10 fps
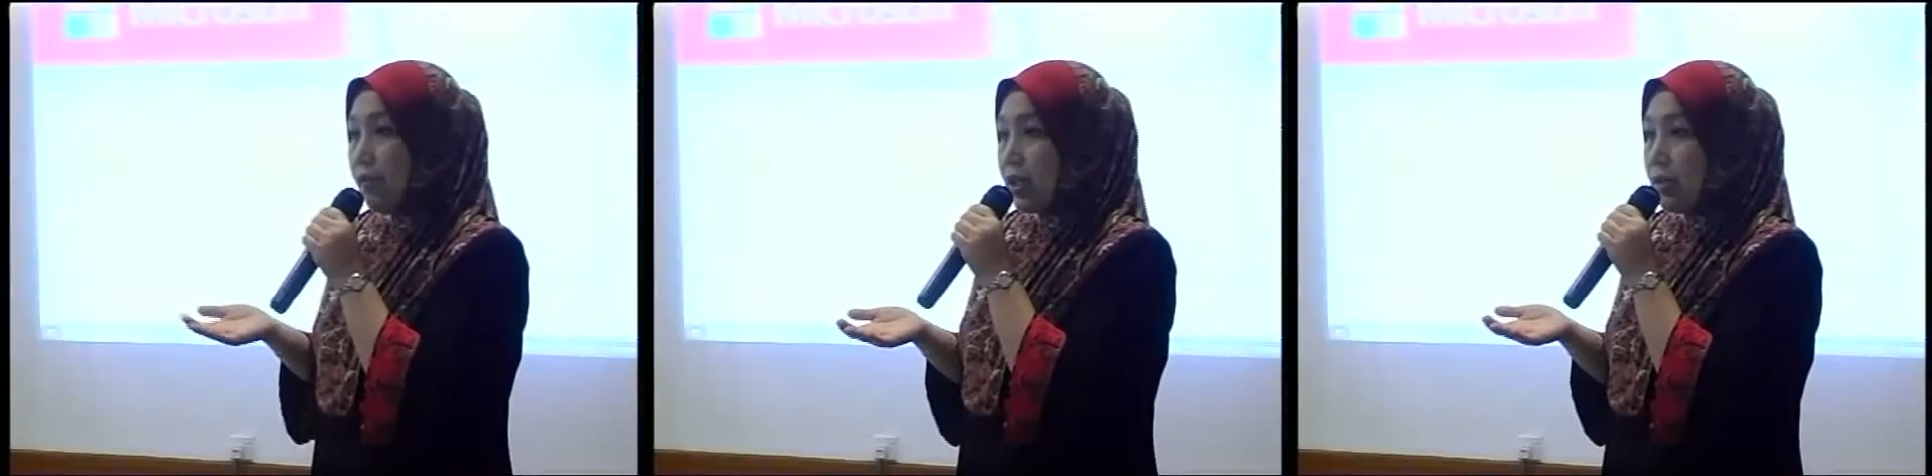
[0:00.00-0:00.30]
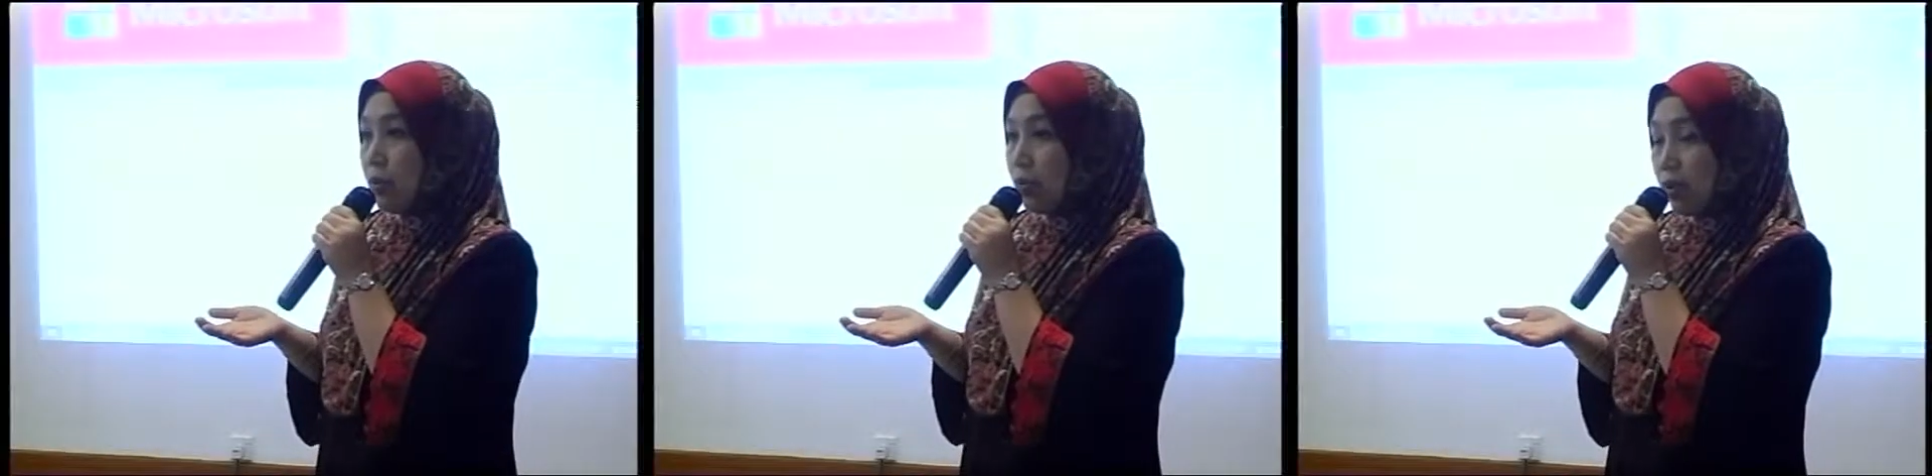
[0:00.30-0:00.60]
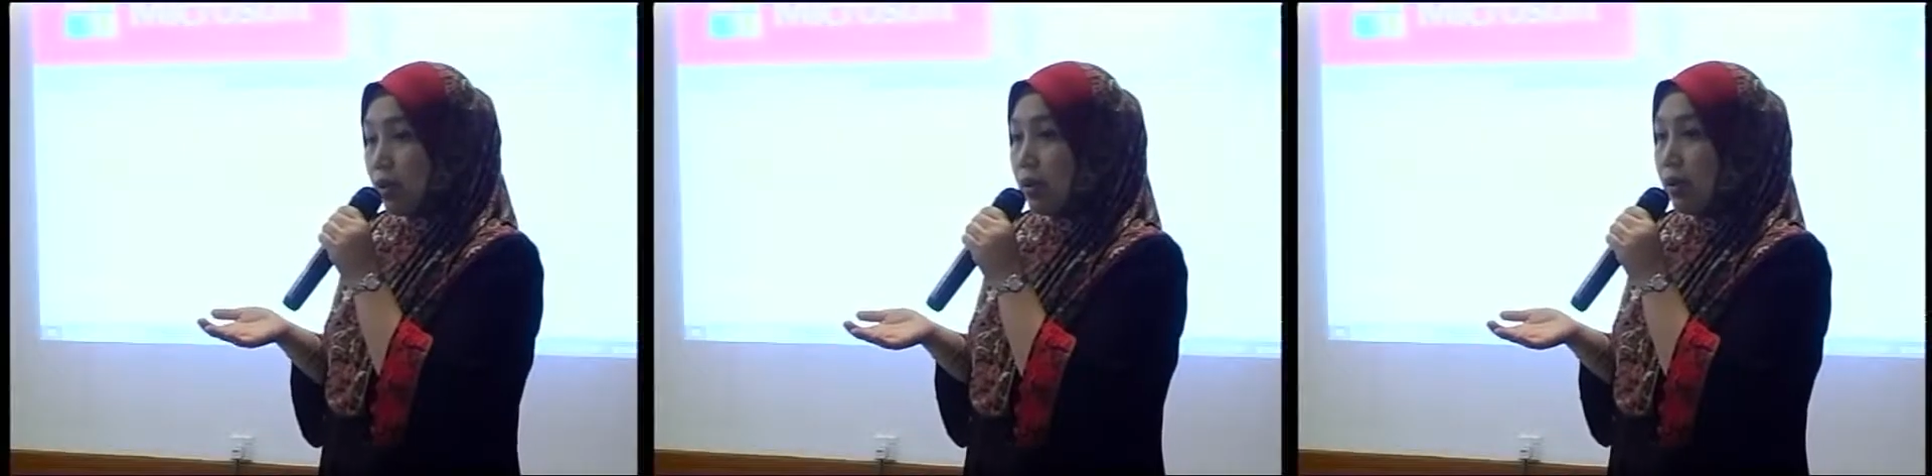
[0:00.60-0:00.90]
Facebook,
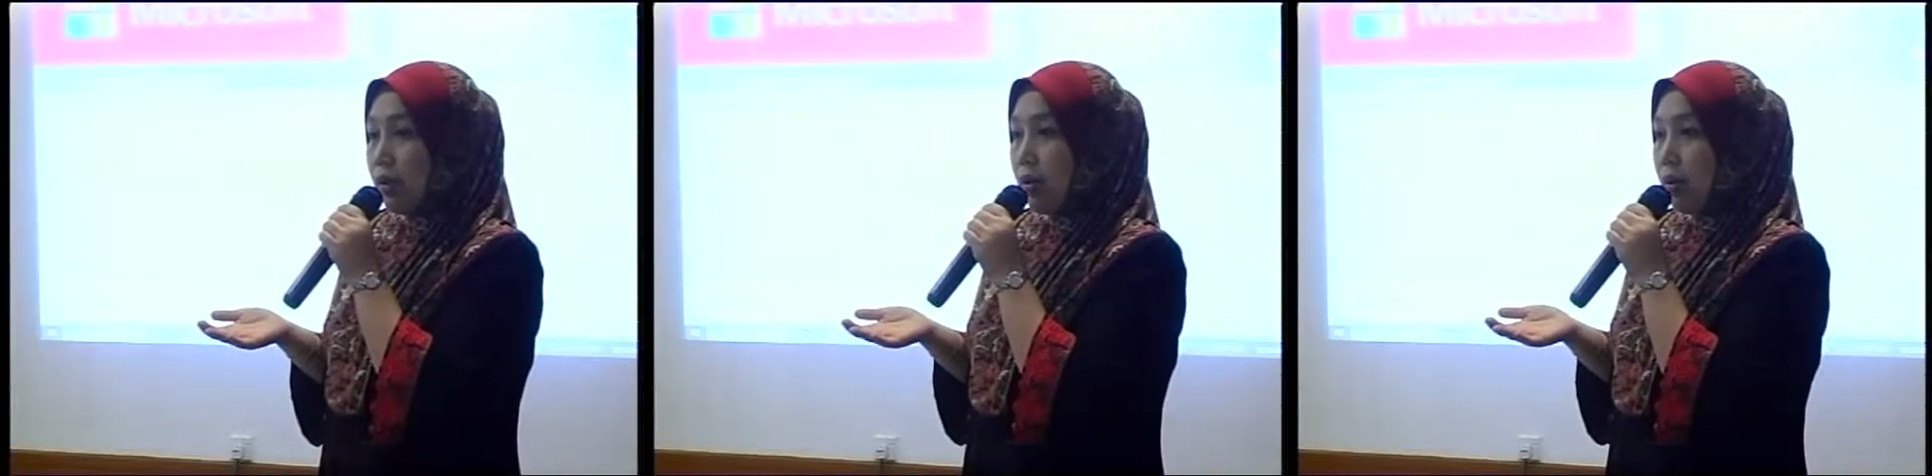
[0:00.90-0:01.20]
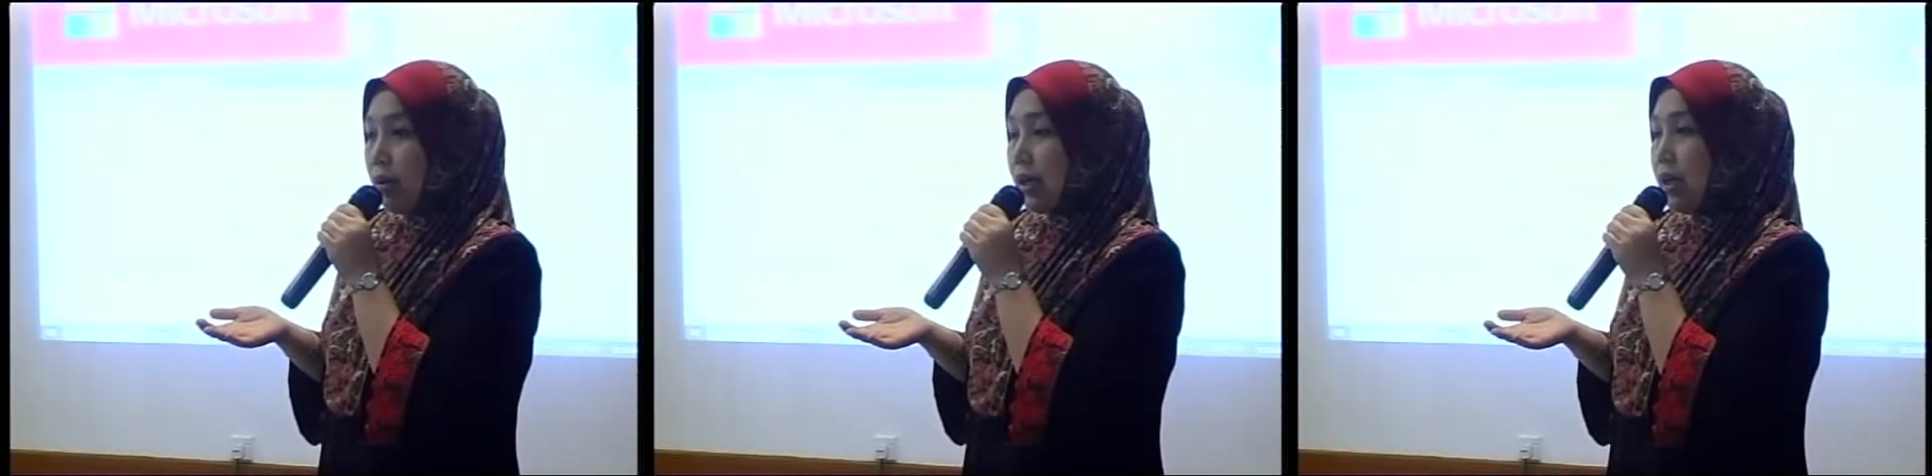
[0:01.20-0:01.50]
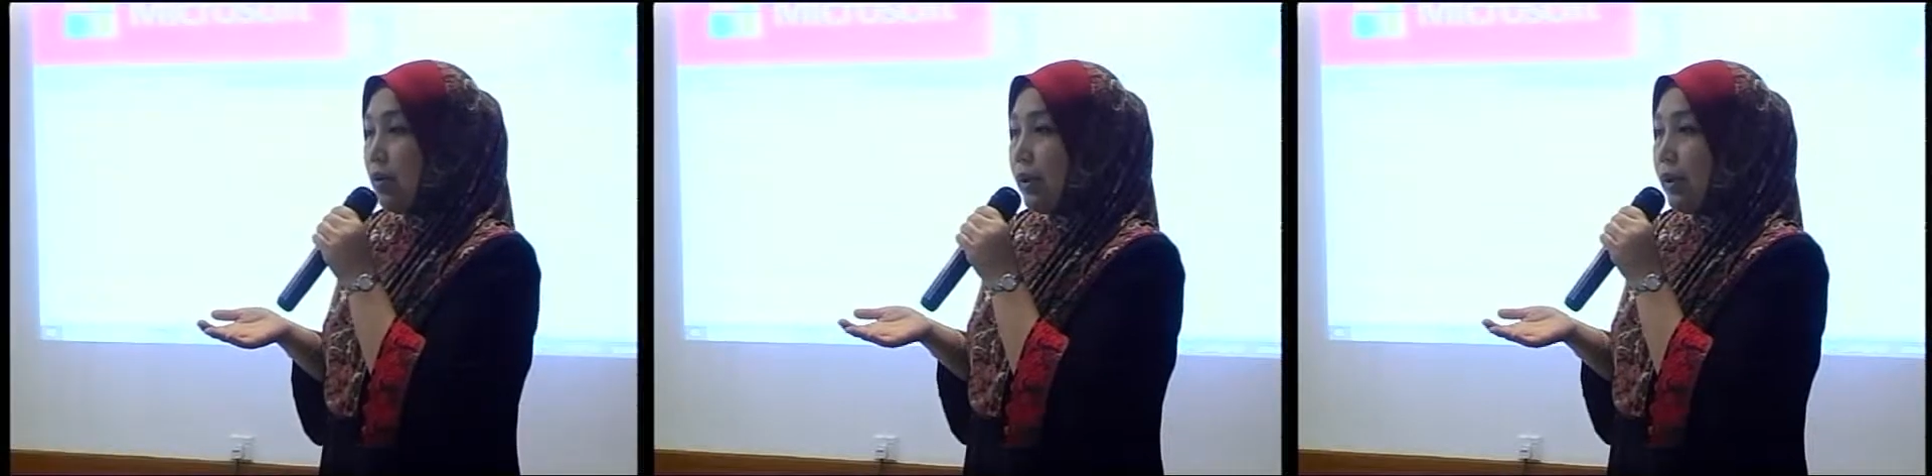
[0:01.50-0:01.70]
all right,